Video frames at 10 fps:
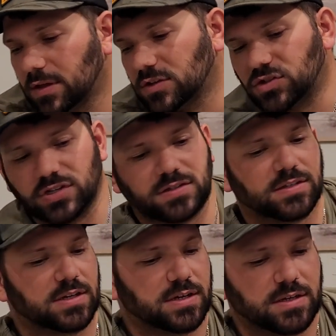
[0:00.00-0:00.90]
just
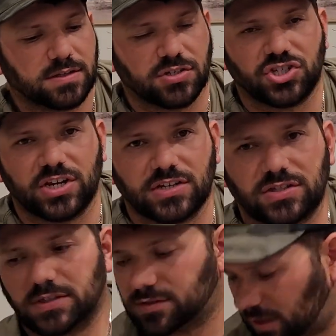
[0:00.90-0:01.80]
to change
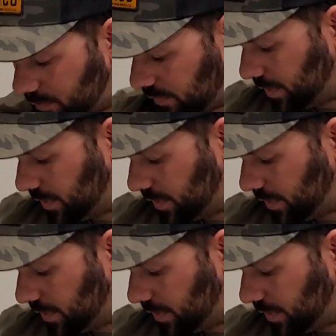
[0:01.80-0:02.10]
things up.